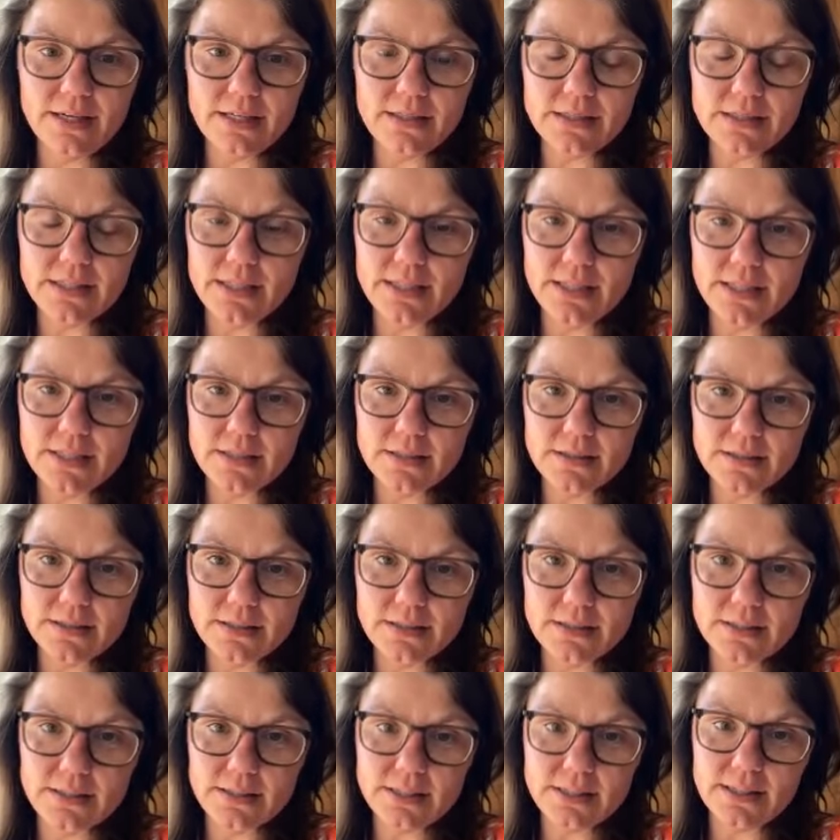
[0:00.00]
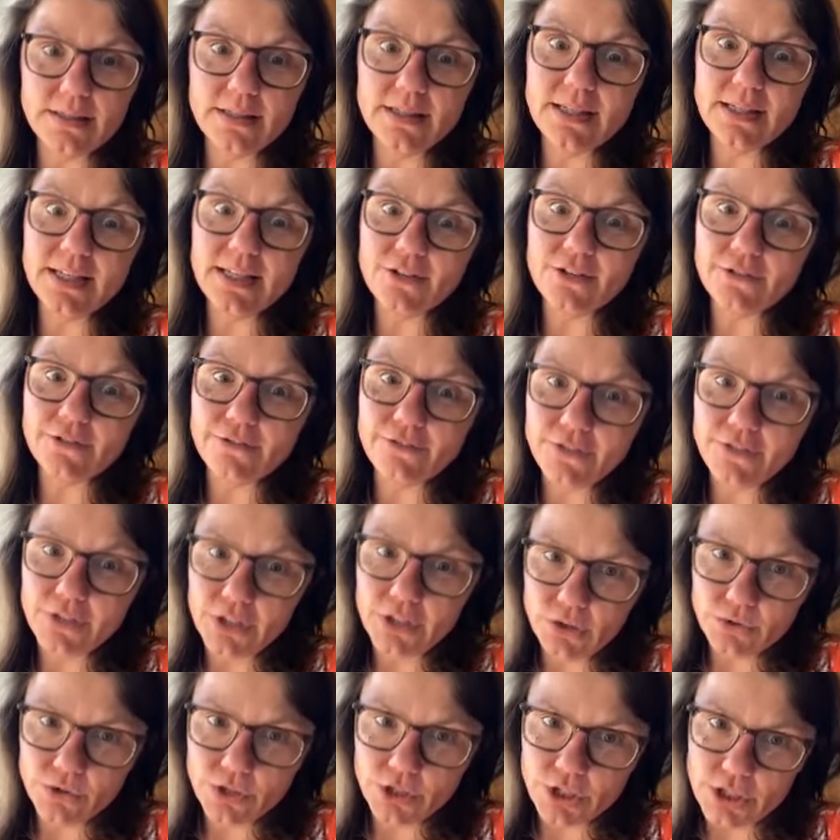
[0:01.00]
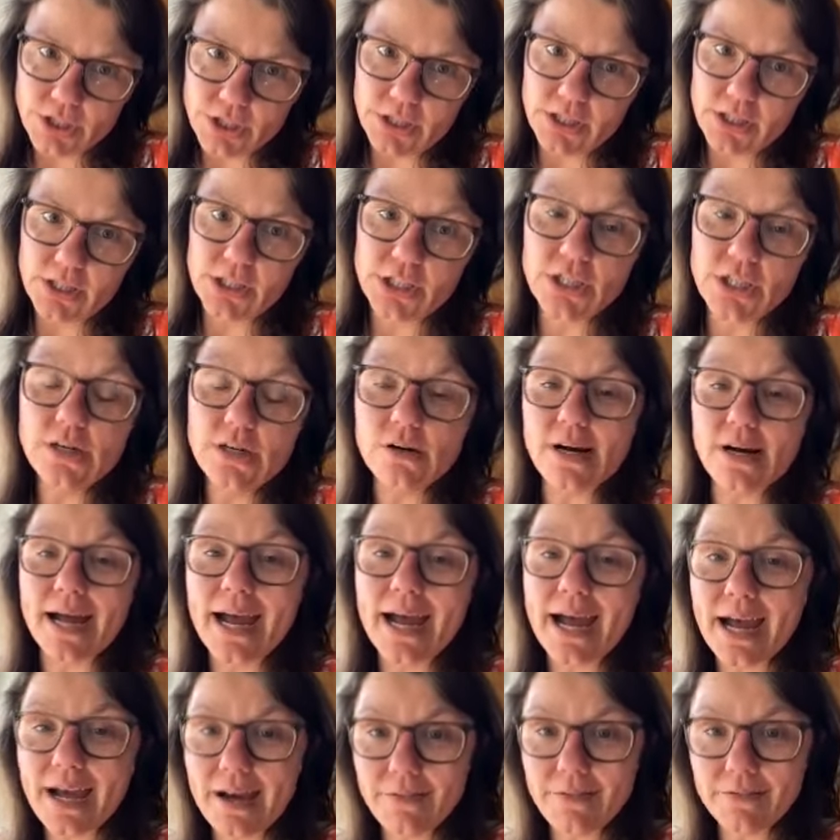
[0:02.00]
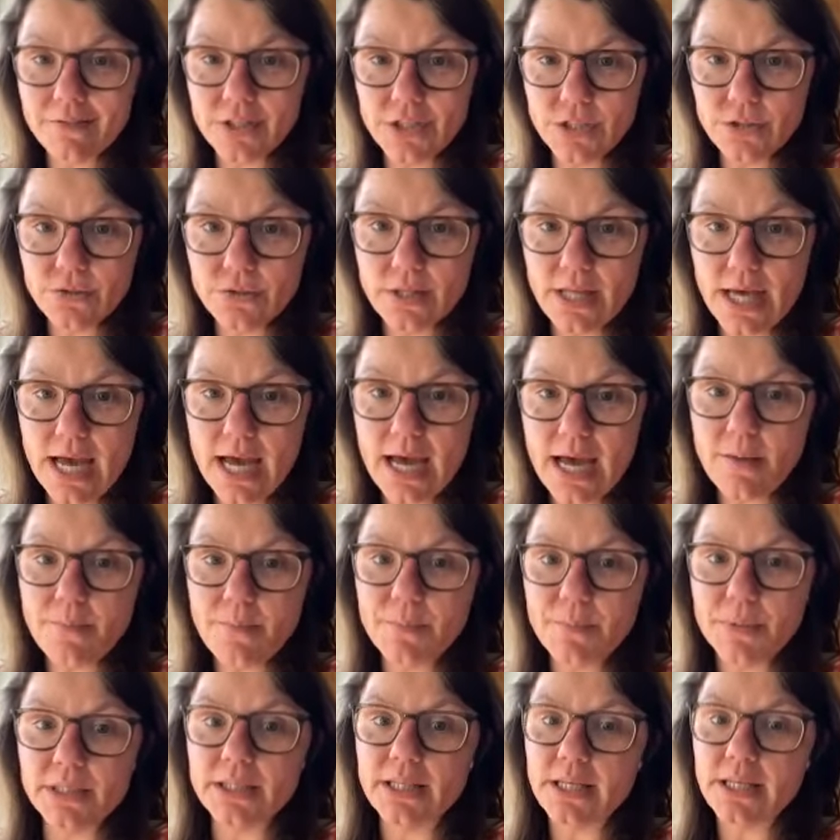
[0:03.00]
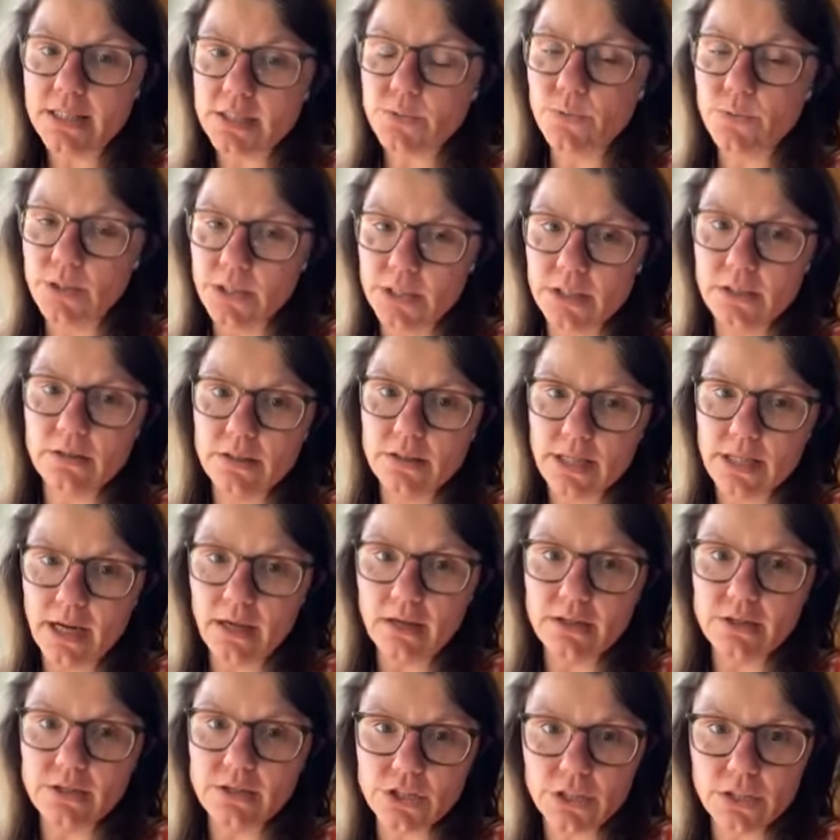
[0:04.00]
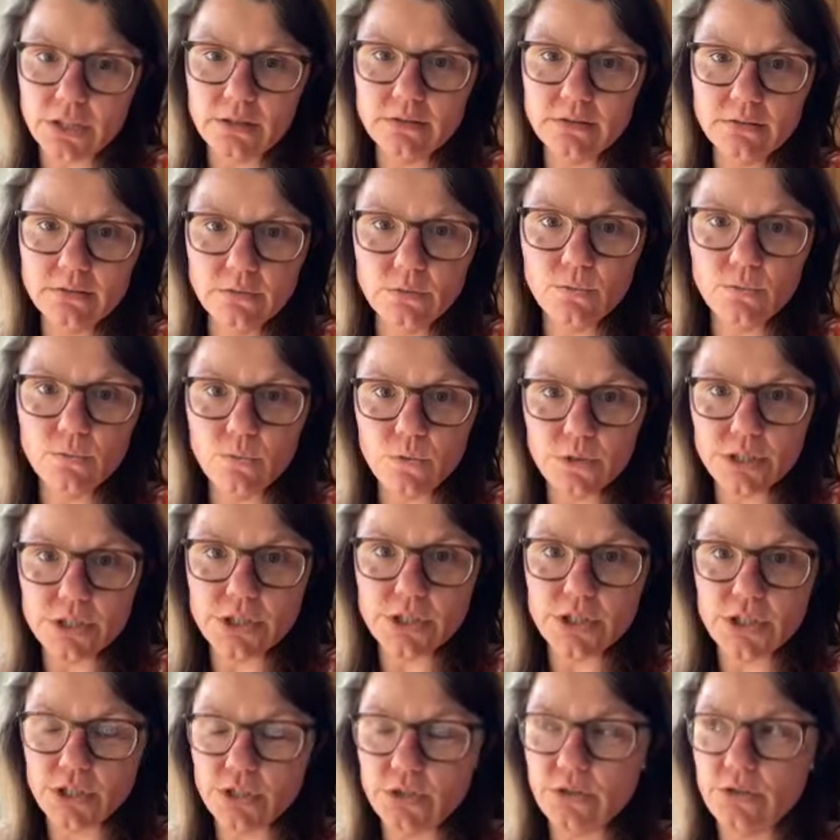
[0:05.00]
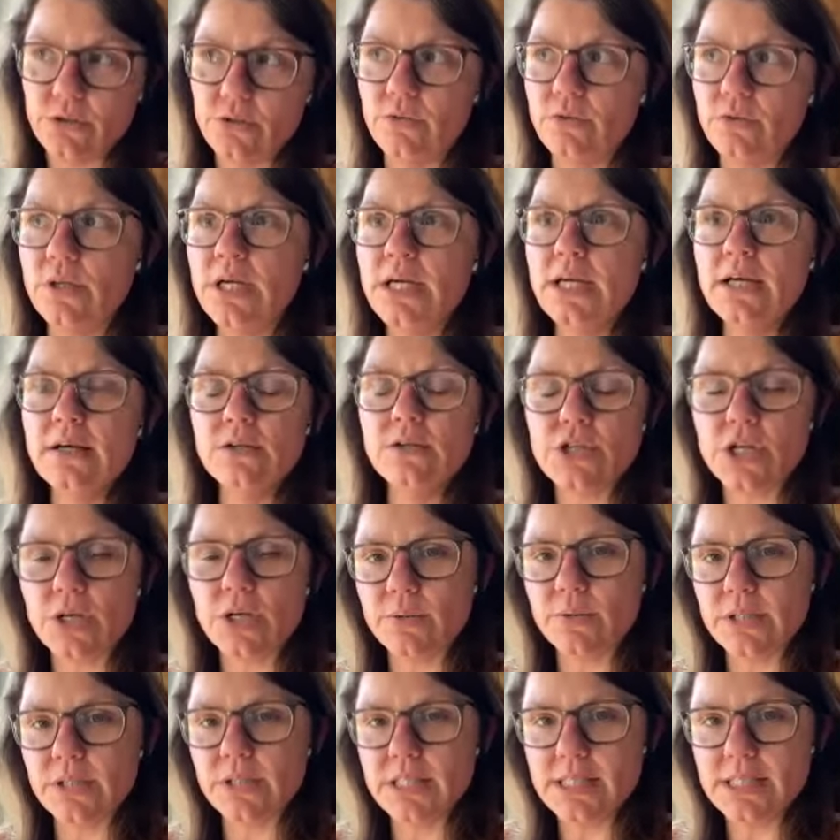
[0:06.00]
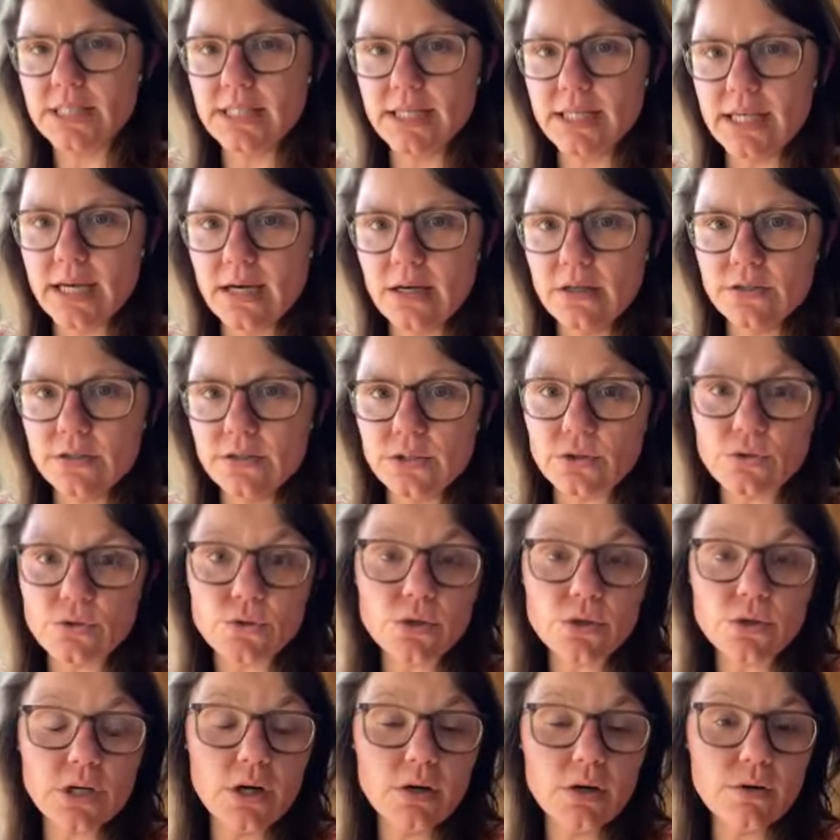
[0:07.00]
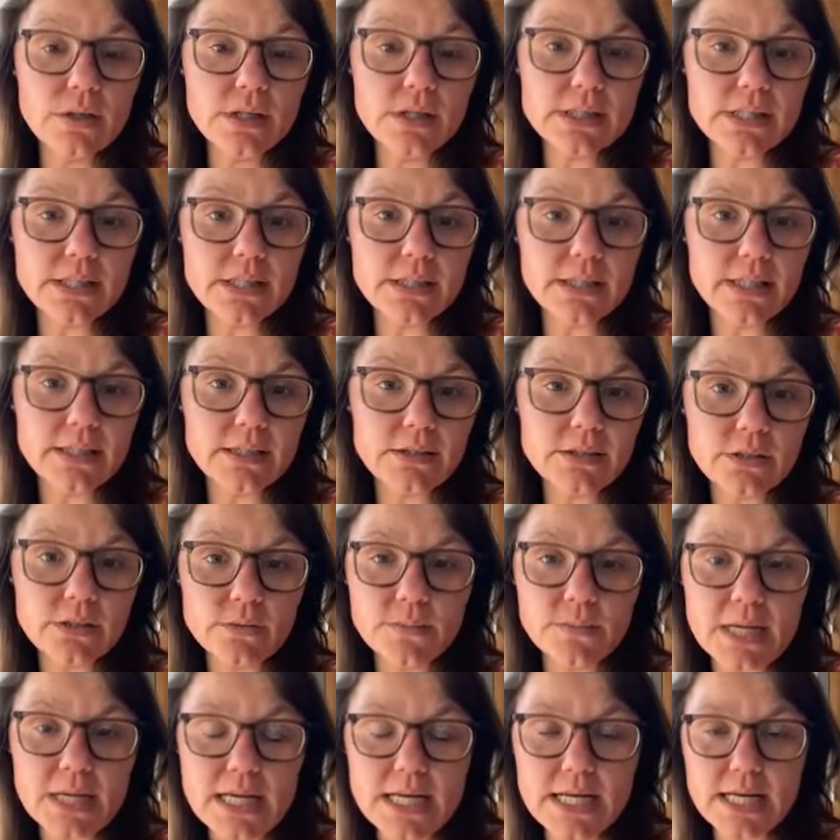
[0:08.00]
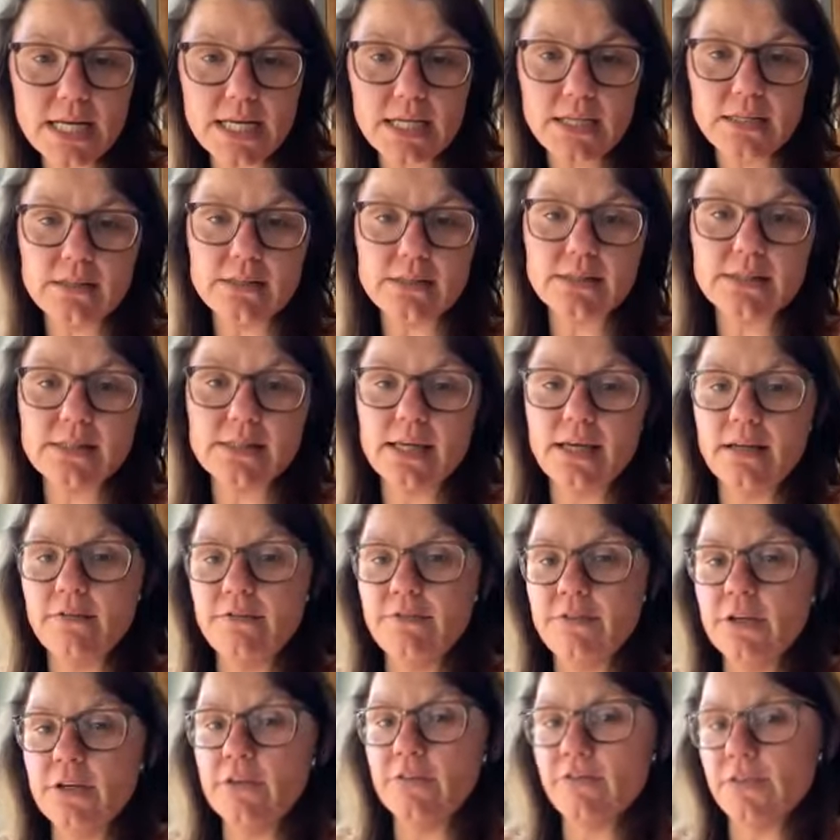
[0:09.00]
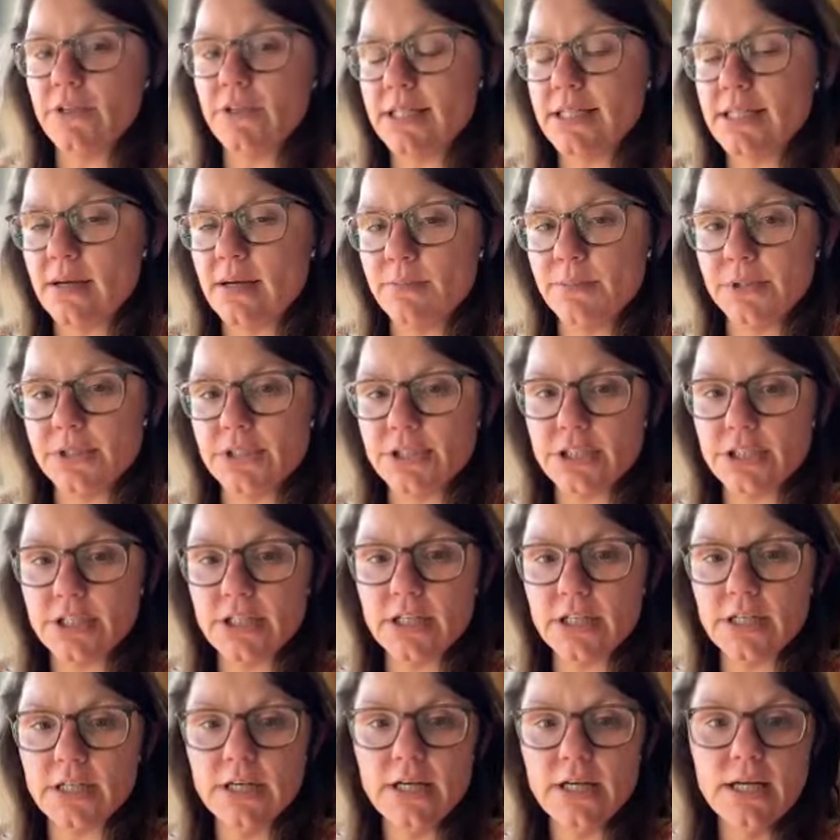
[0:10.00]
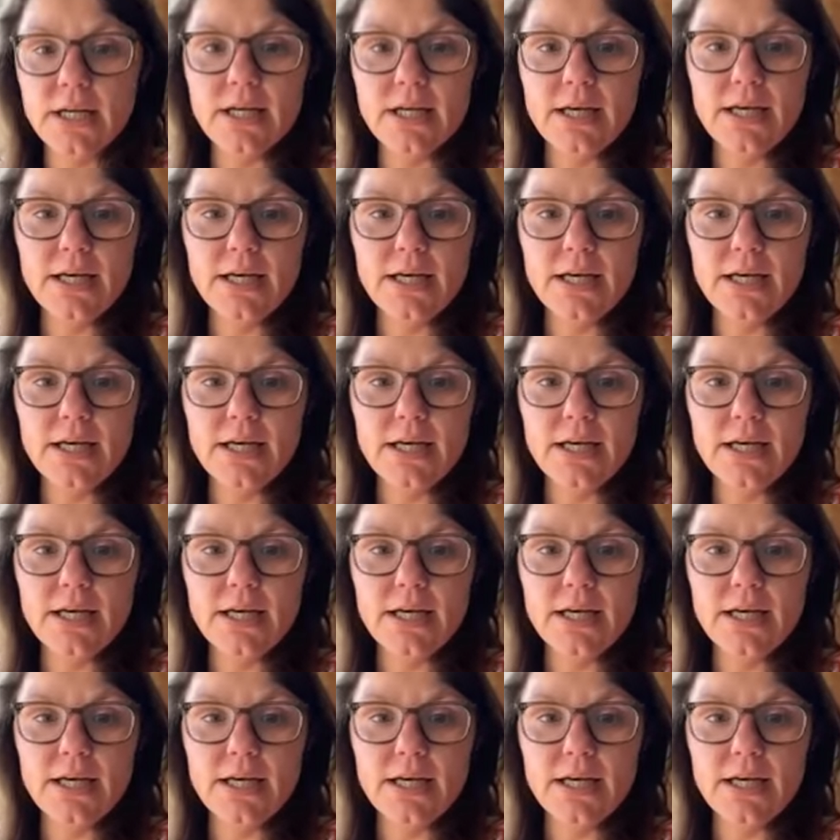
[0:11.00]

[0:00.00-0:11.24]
STRs in the near future? You don't have yeah. to do that, but that's what a good agent mm-hmm. would do. Check with the city councils or go to the city council meetings, get a feel for the temperature